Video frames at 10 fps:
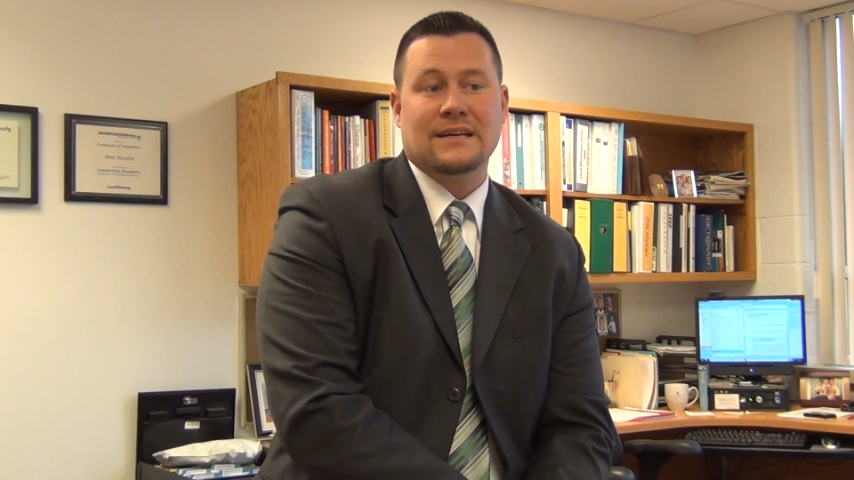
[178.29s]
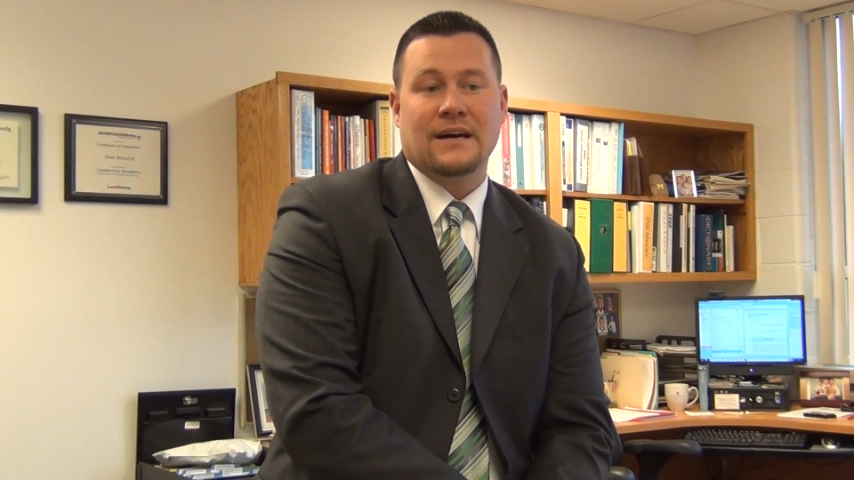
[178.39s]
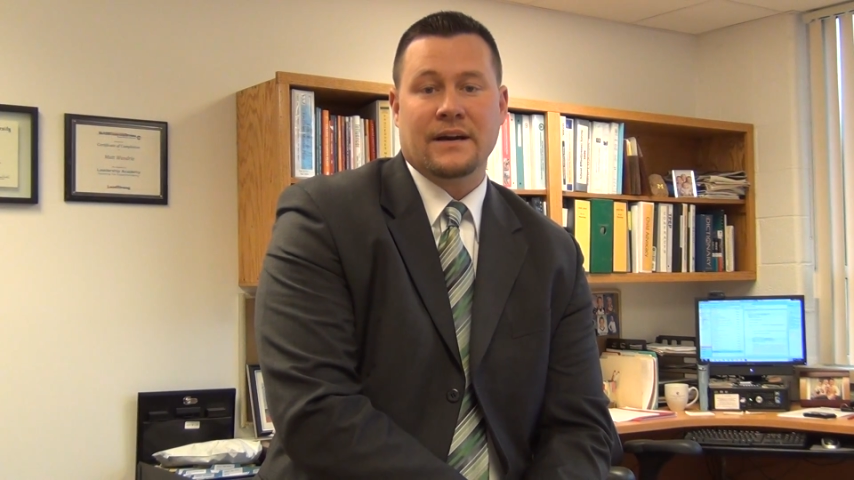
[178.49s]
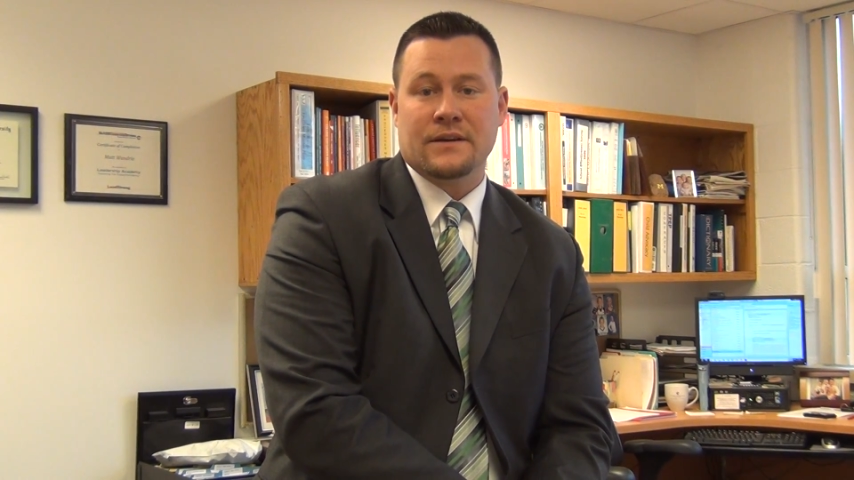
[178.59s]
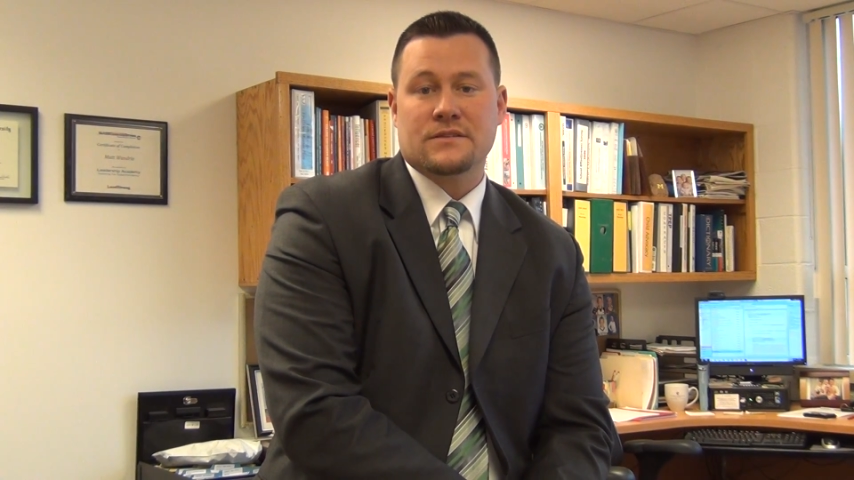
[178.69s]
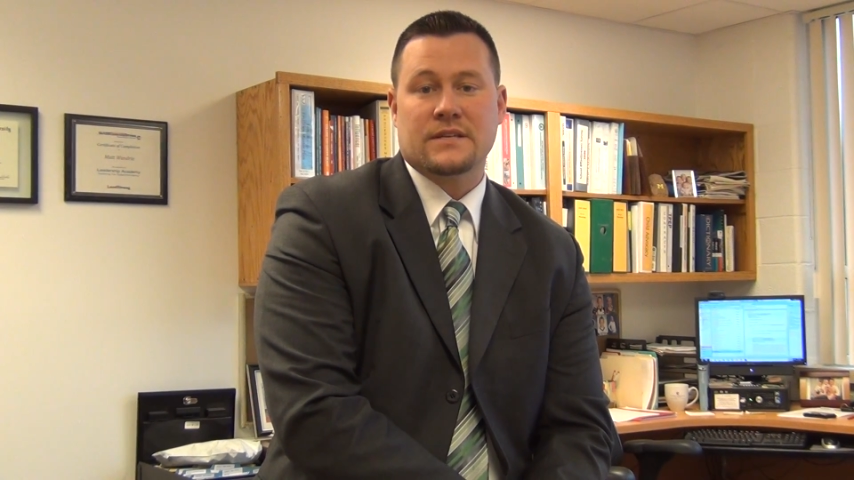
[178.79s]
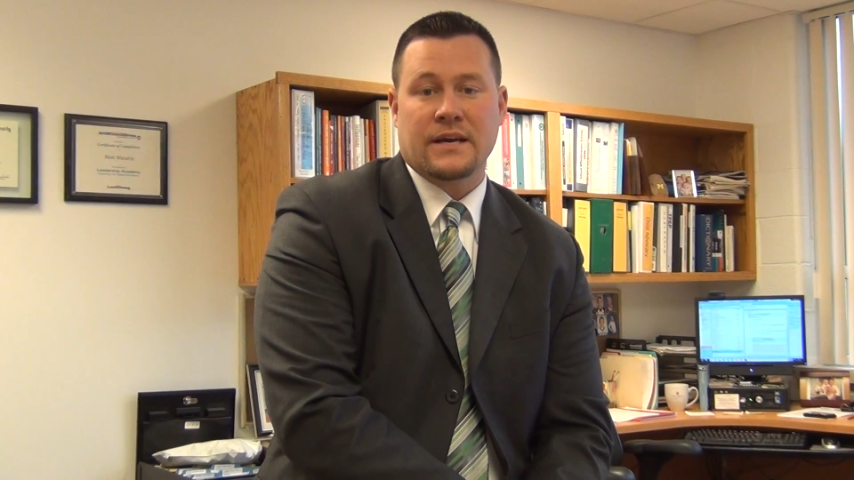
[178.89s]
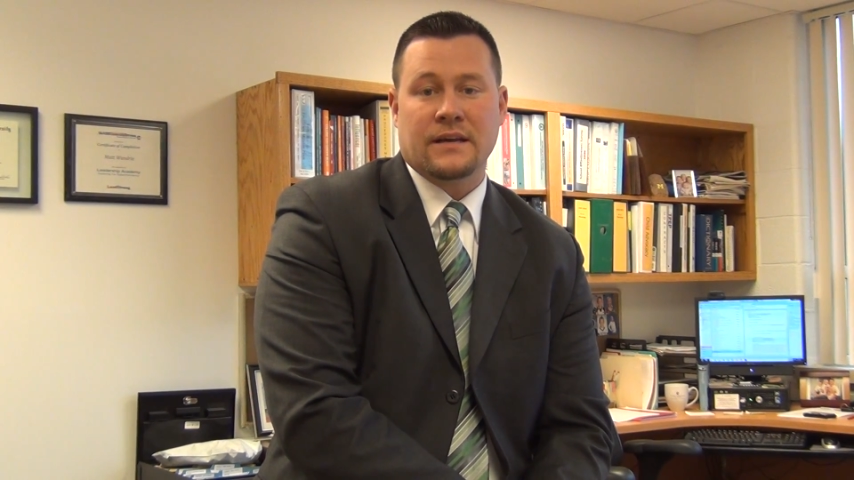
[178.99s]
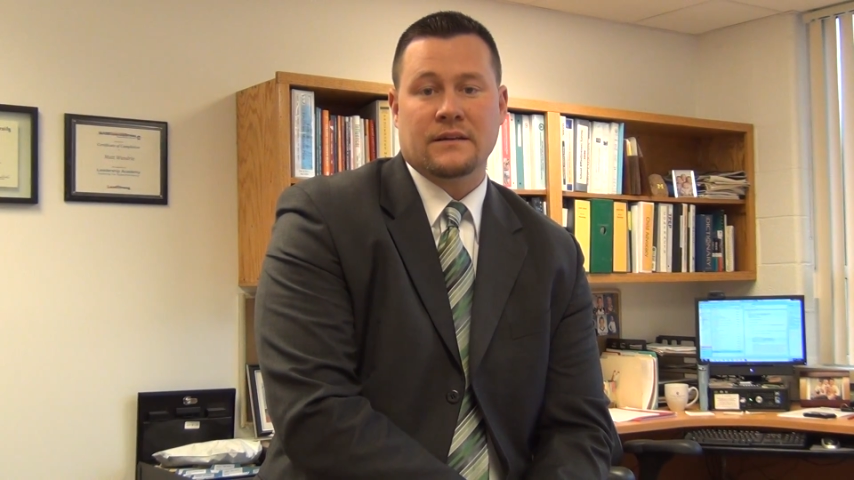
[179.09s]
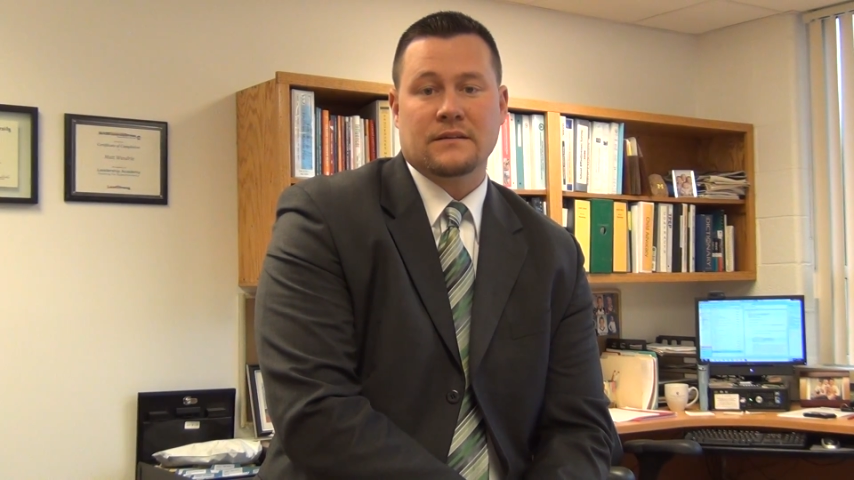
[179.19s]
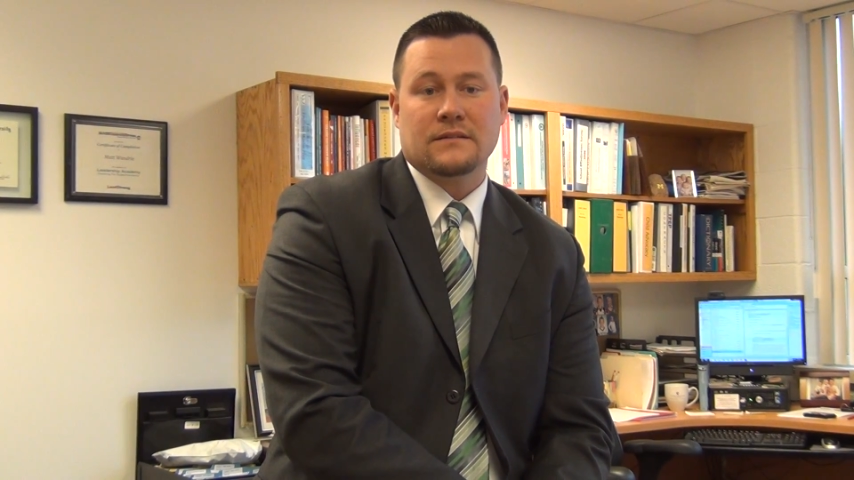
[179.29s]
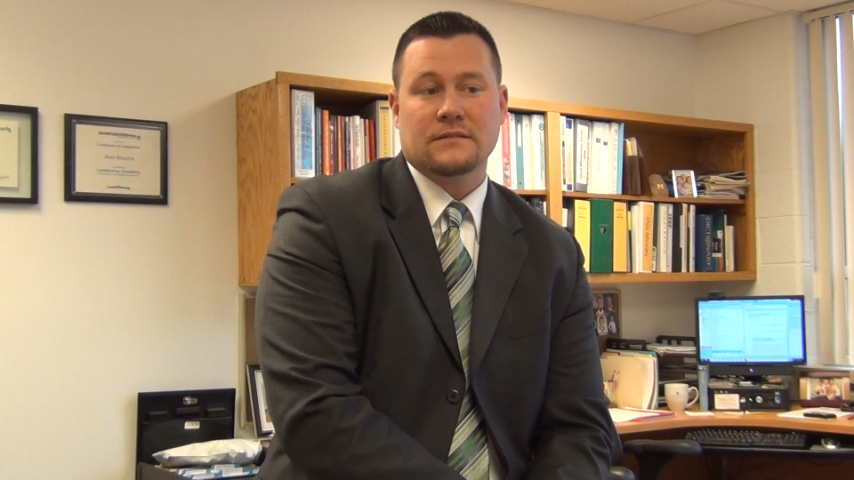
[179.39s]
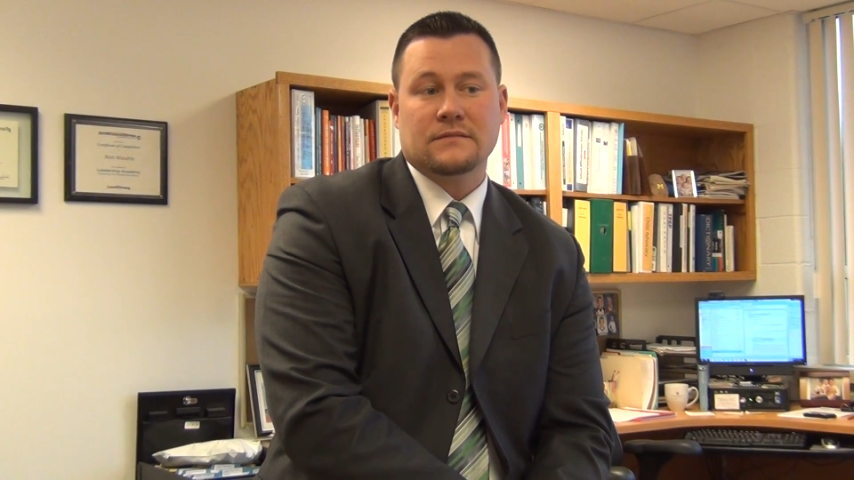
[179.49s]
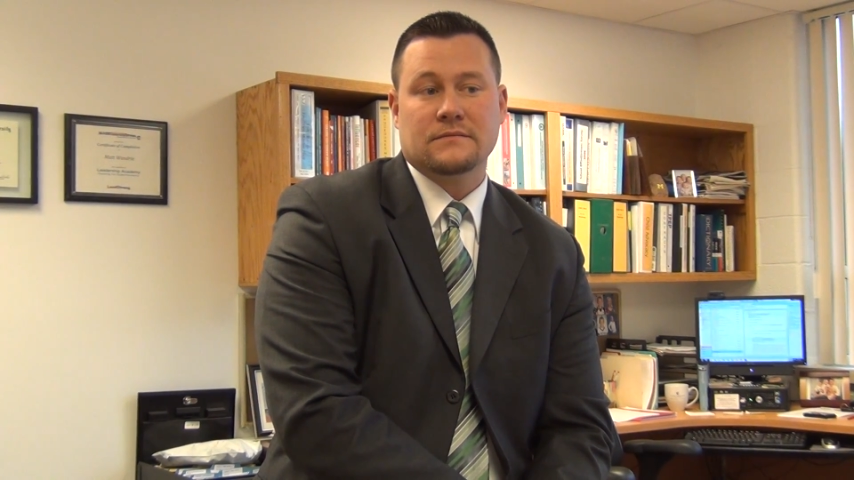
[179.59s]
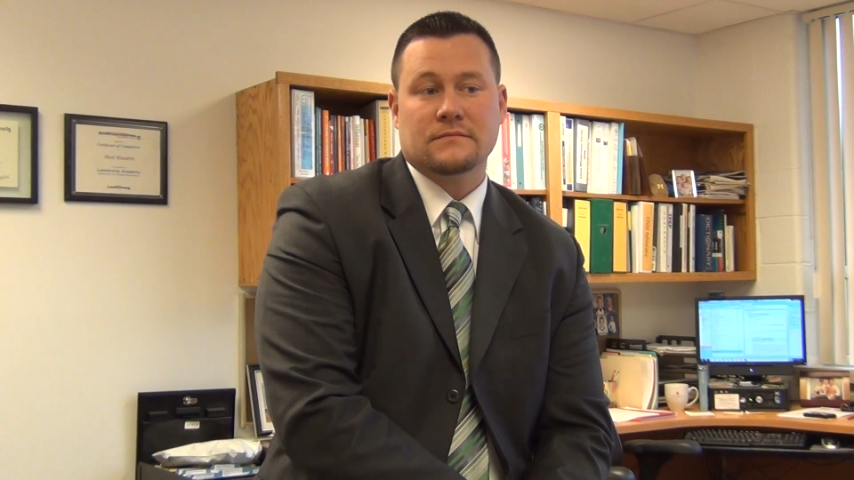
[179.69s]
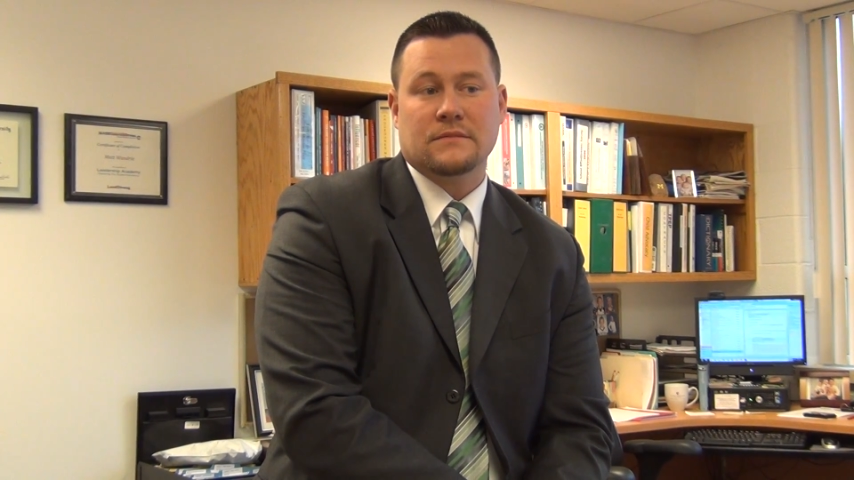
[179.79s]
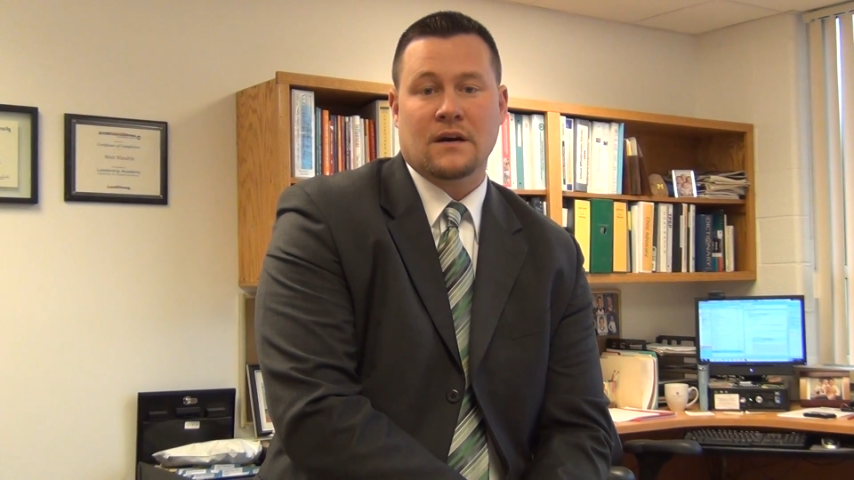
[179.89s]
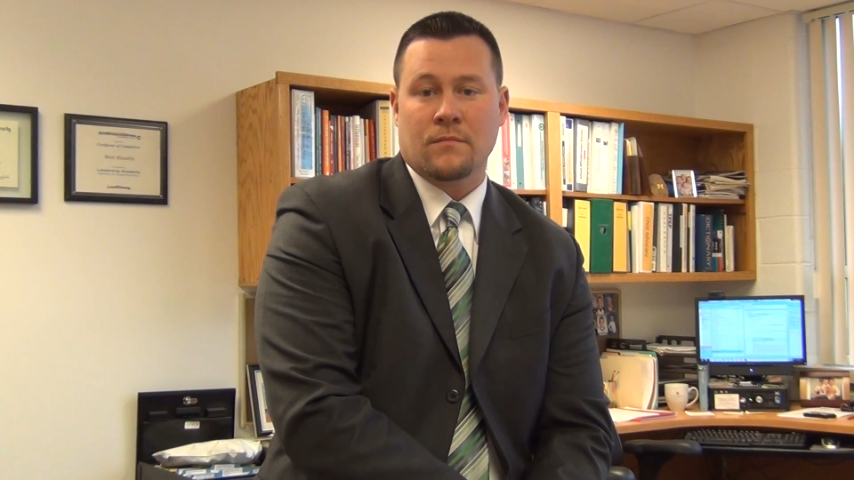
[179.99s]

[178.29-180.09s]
I understand how